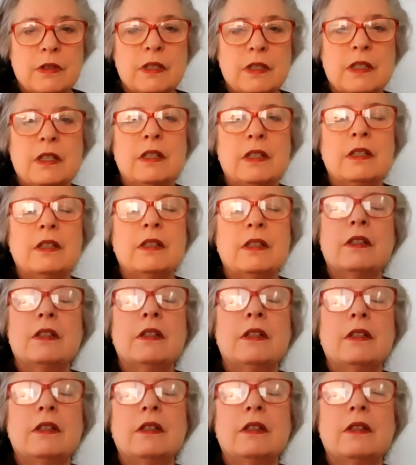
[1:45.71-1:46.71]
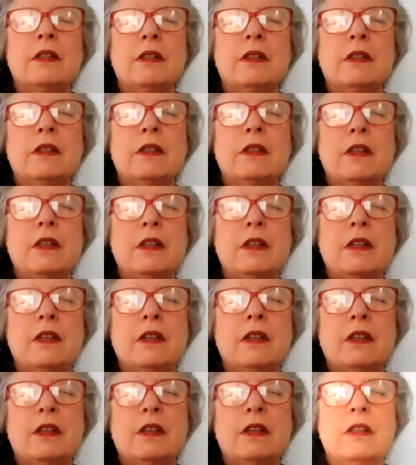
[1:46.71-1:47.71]

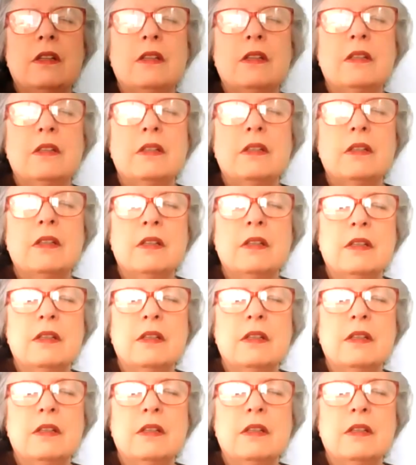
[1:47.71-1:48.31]
(silence)